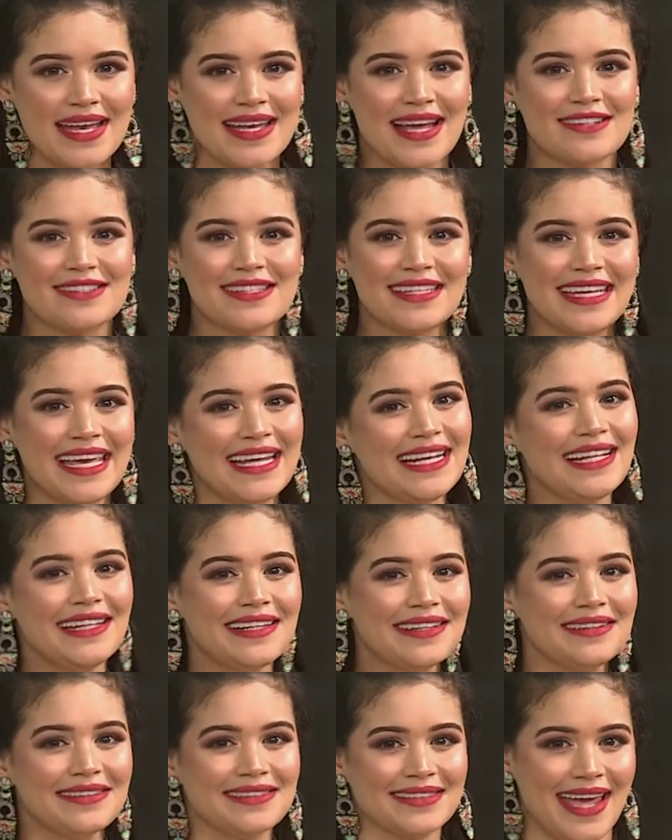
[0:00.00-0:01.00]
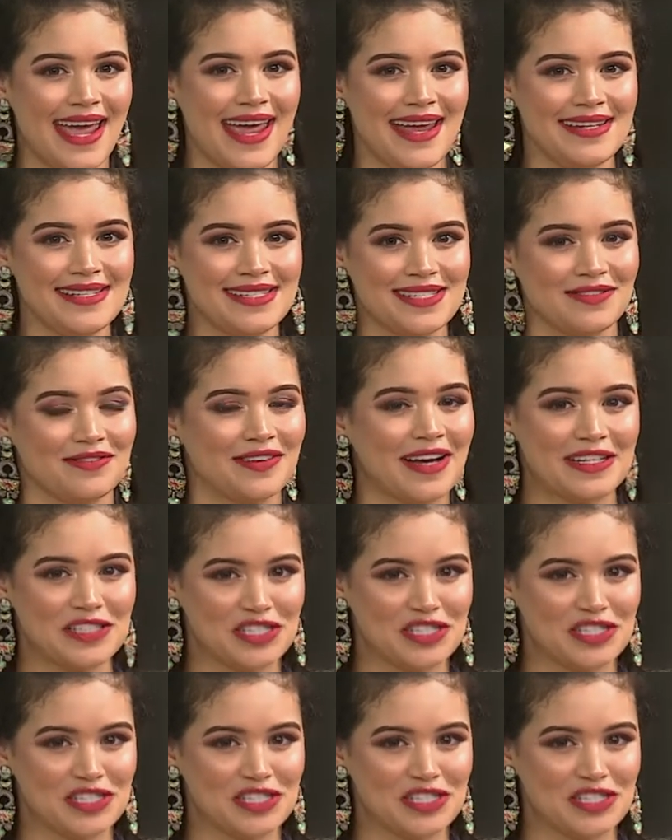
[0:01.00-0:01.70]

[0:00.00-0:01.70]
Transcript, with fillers: Now, to get a little taste of